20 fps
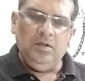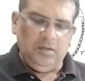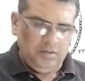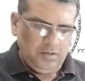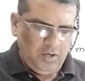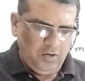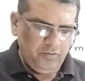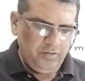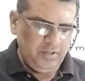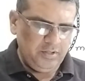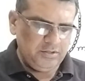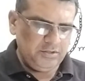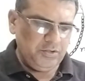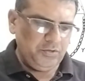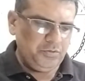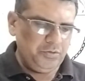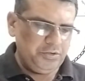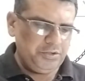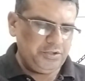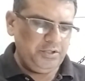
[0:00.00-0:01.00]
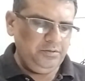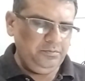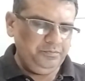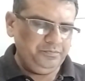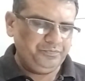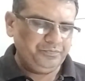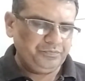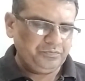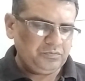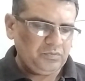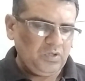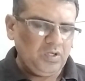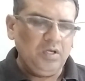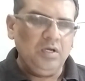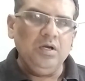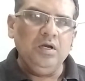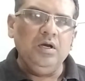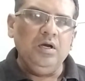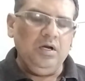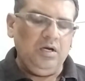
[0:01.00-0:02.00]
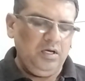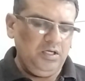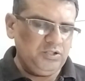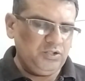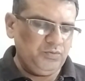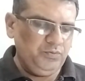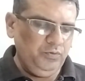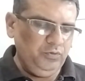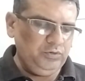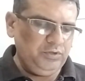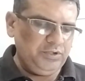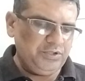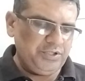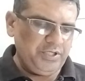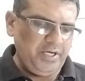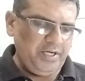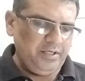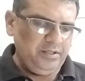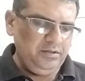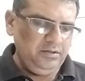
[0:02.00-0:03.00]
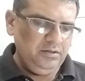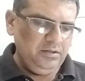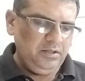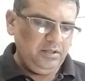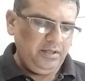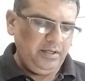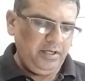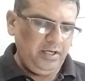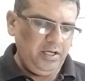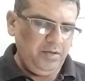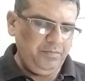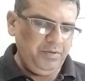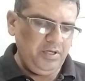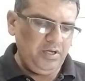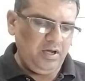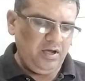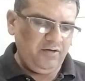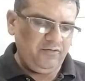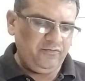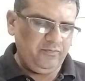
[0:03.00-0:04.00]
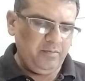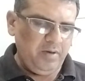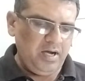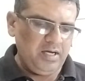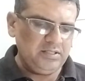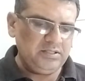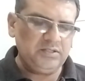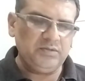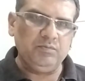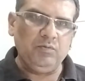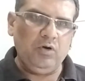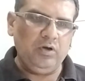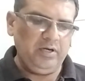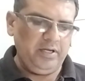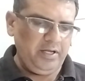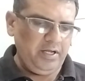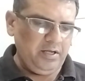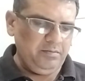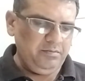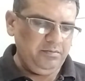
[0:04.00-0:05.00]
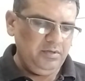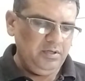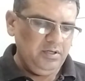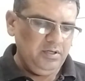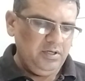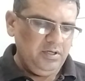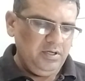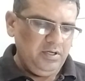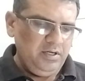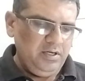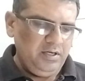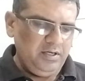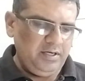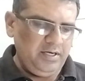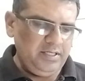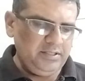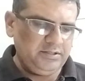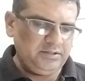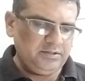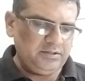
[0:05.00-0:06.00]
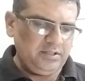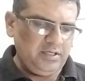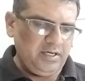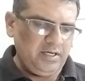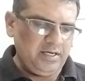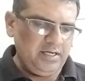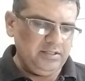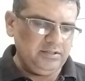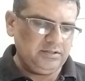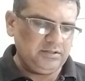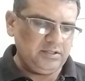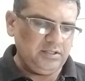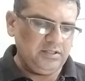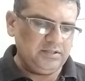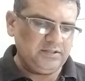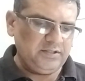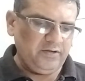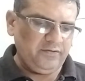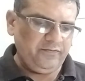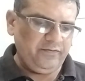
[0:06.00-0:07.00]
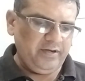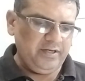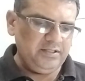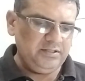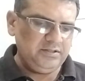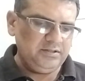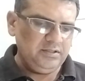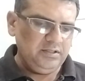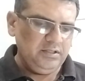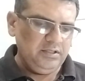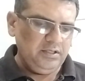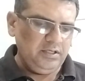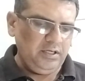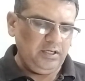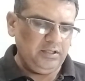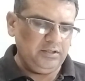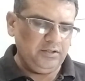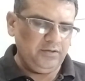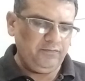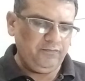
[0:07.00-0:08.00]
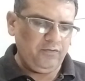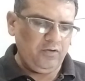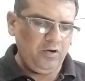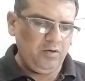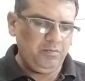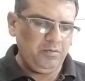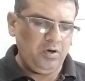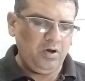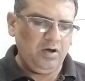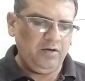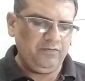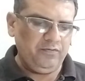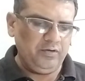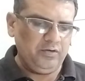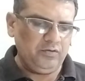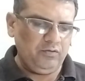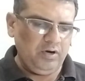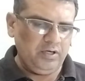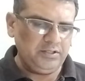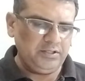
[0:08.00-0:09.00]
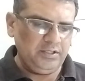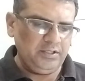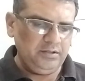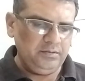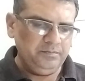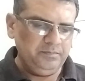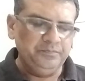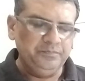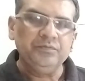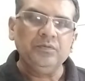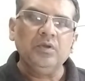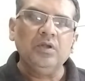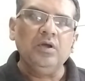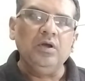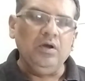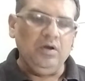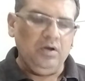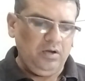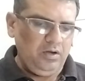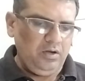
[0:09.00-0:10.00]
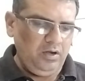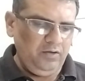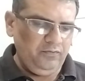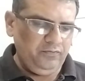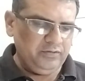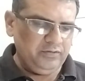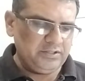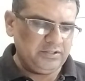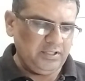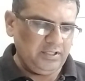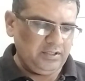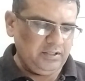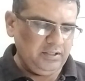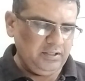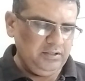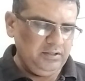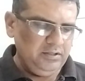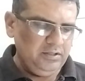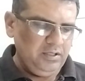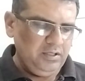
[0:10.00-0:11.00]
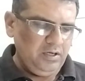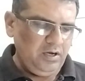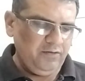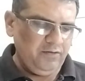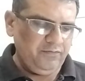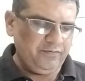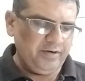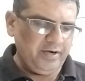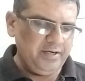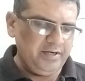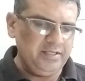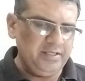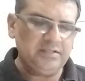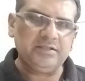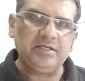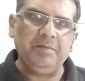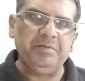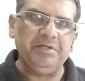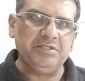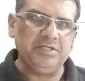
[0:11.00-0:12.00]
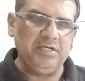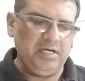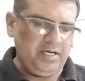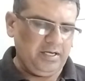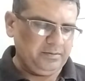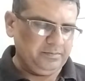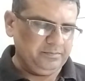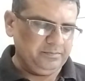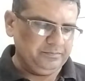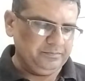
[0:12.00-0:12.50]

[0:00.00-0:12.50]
Now here is the question. A smooth chain AB of mass small m rest against a surface in the form of a quarter of a circle of radius capital R.